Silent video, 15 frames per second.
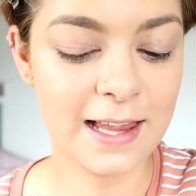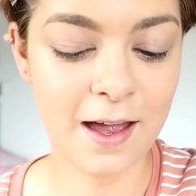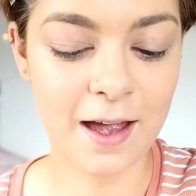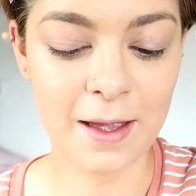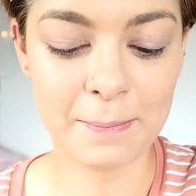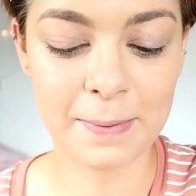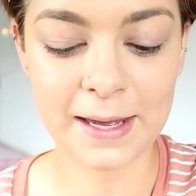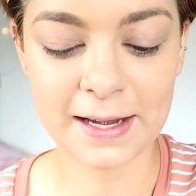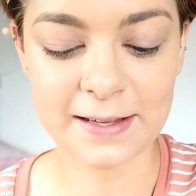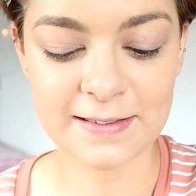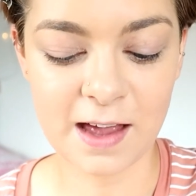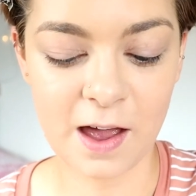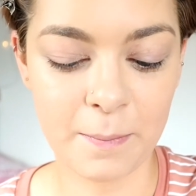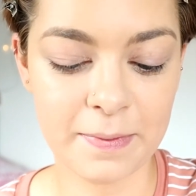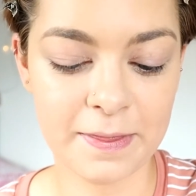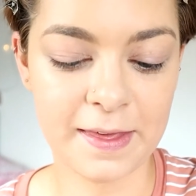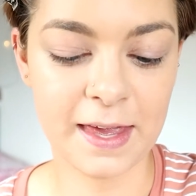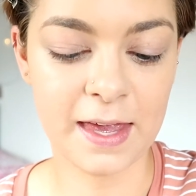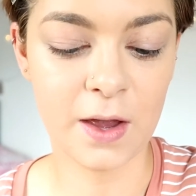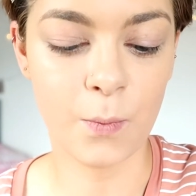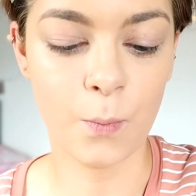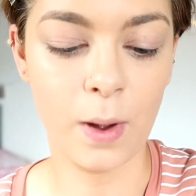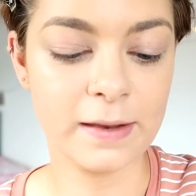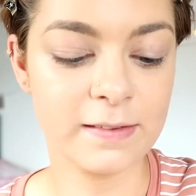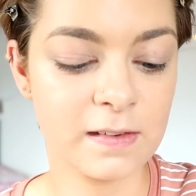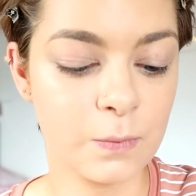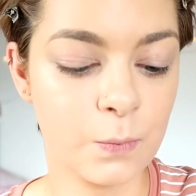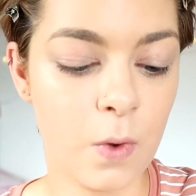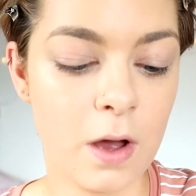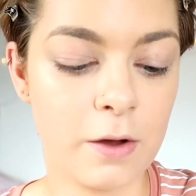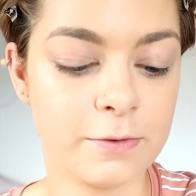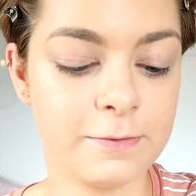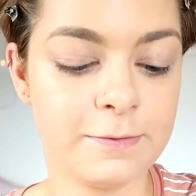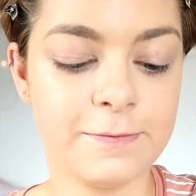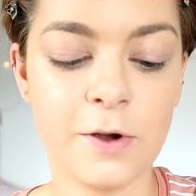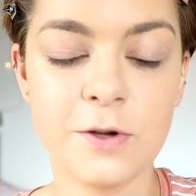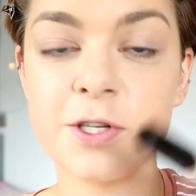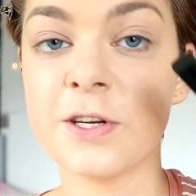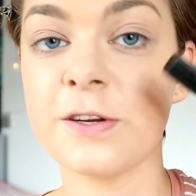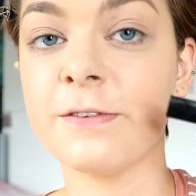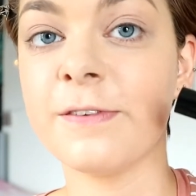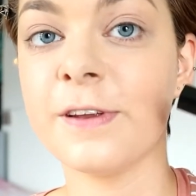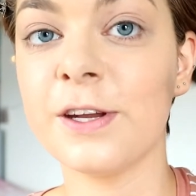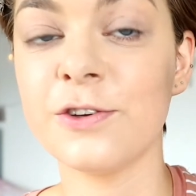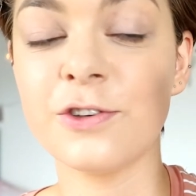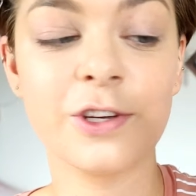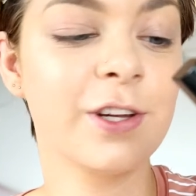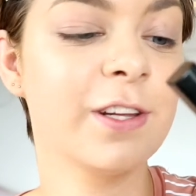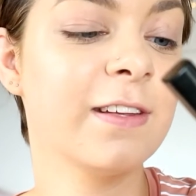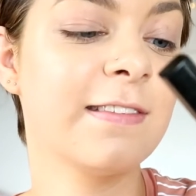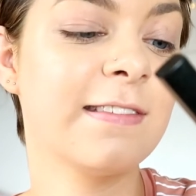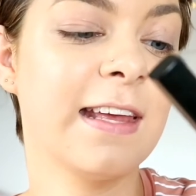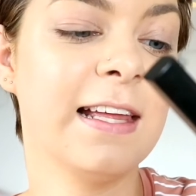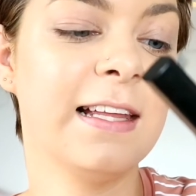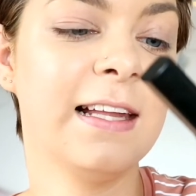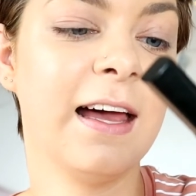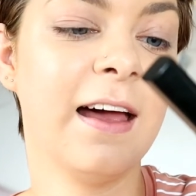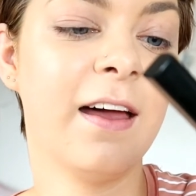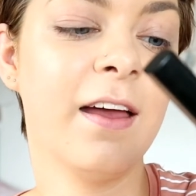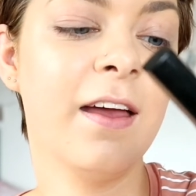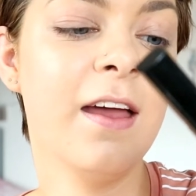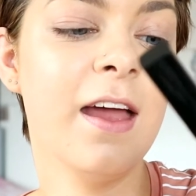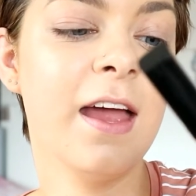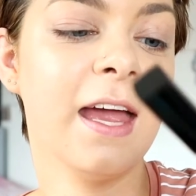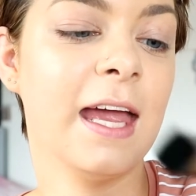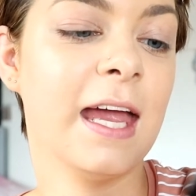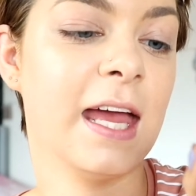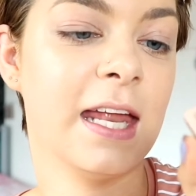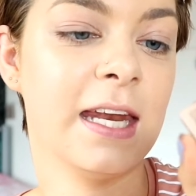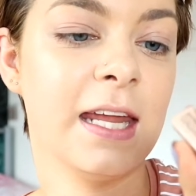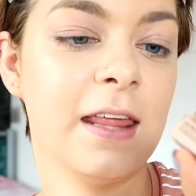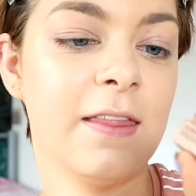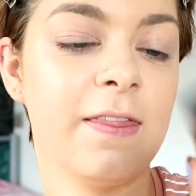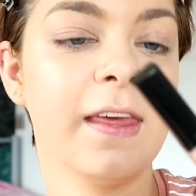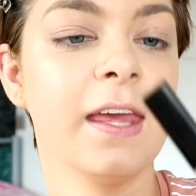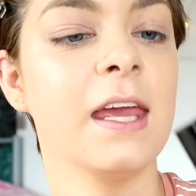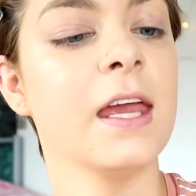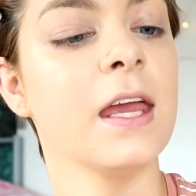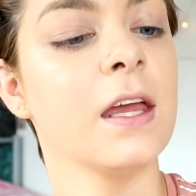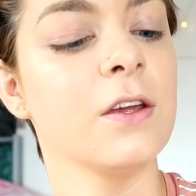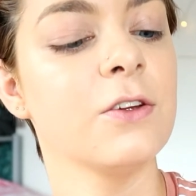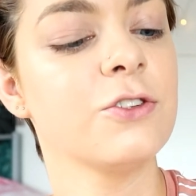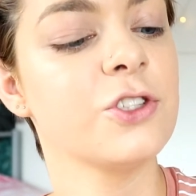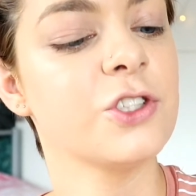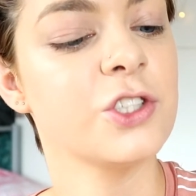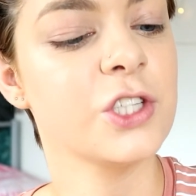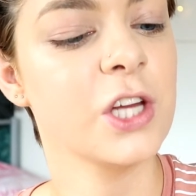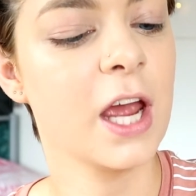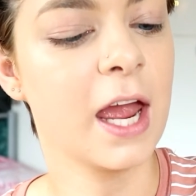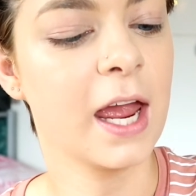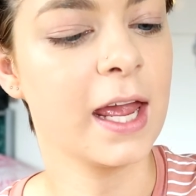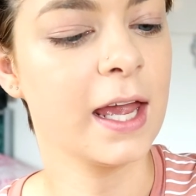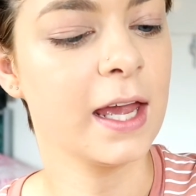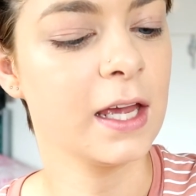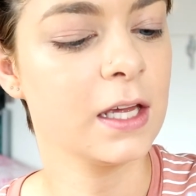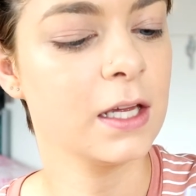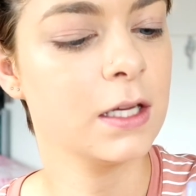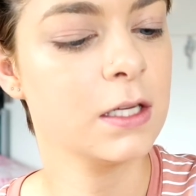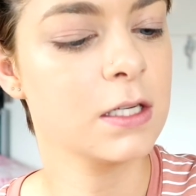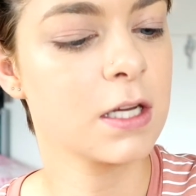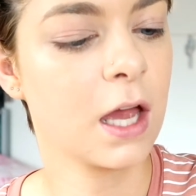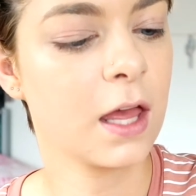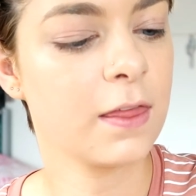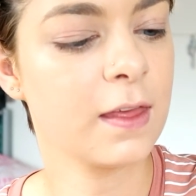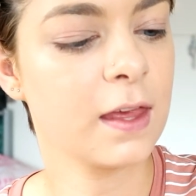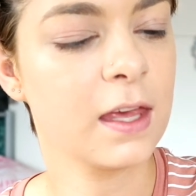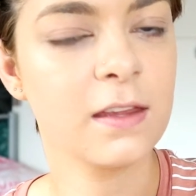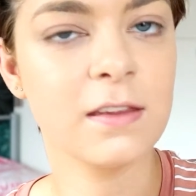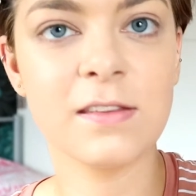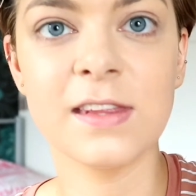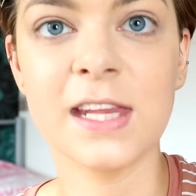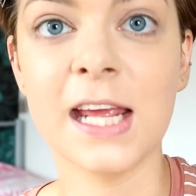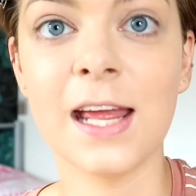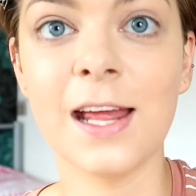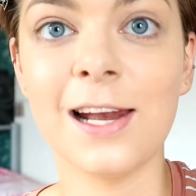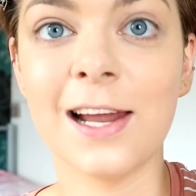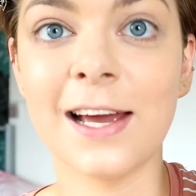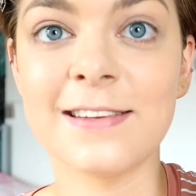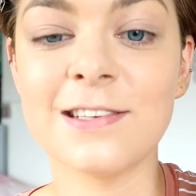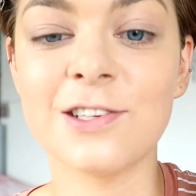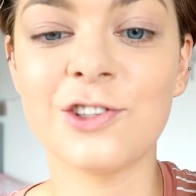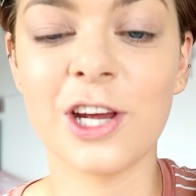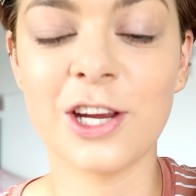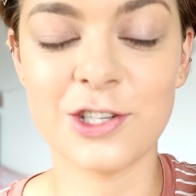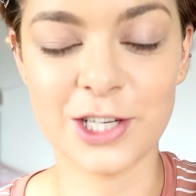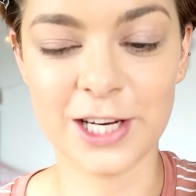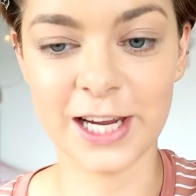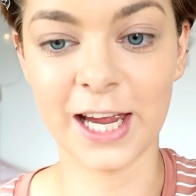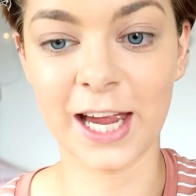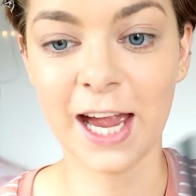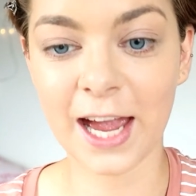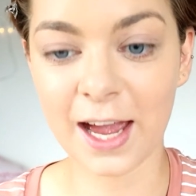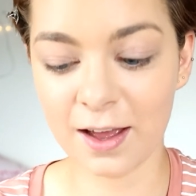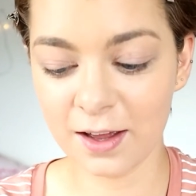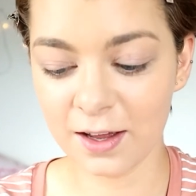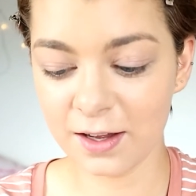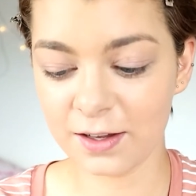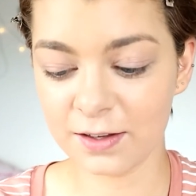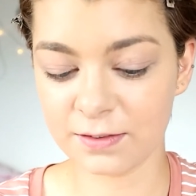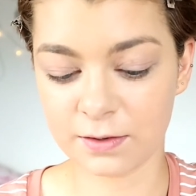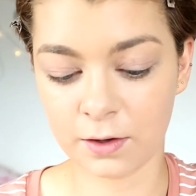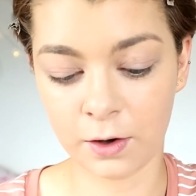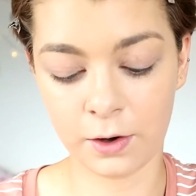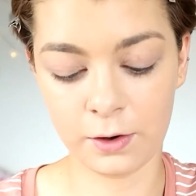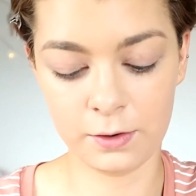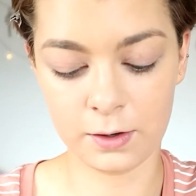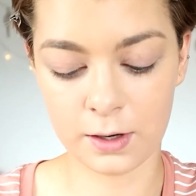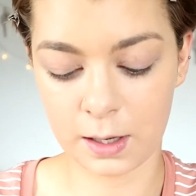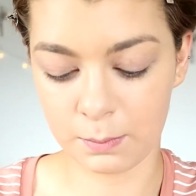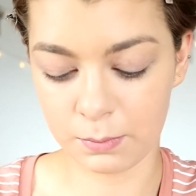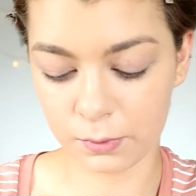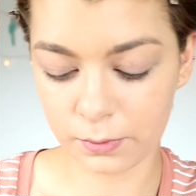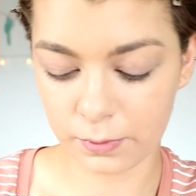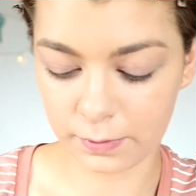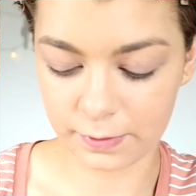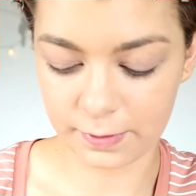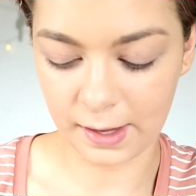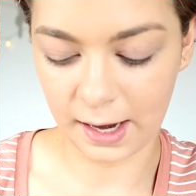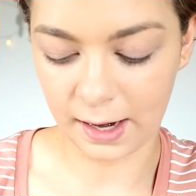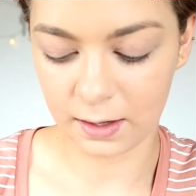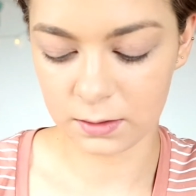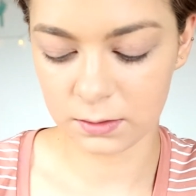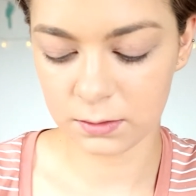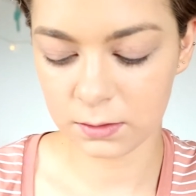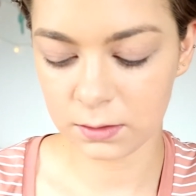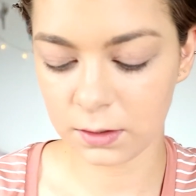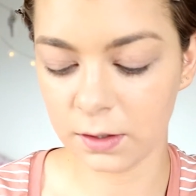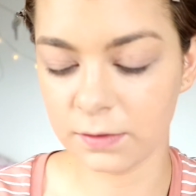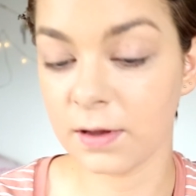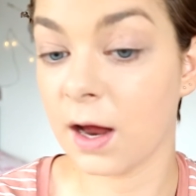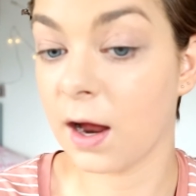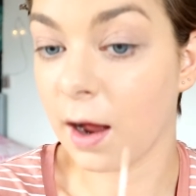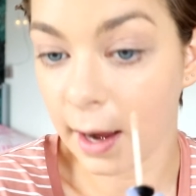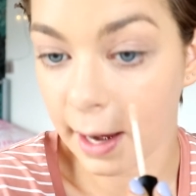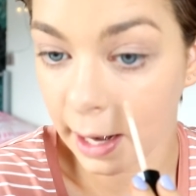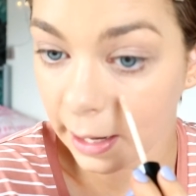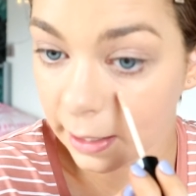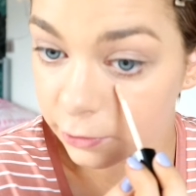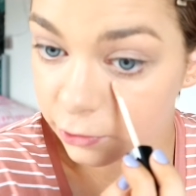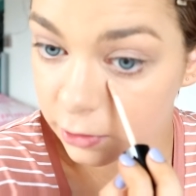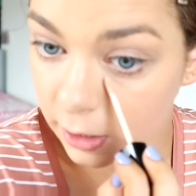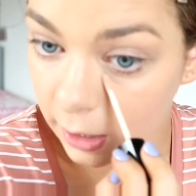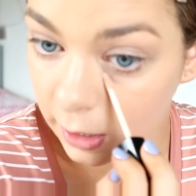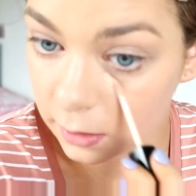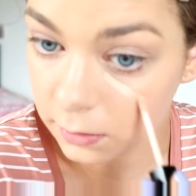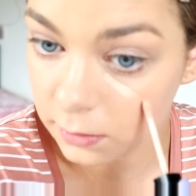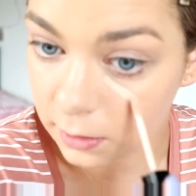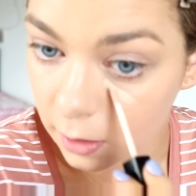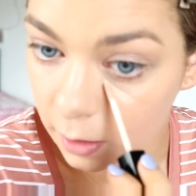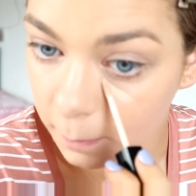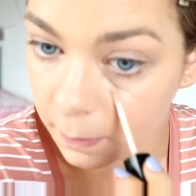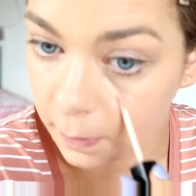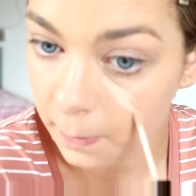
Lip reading: I picked up the Wet n Wild Photo Finish Concealer in the shade, I think it's the lightest shade you can get. So I bought that because I actually ended up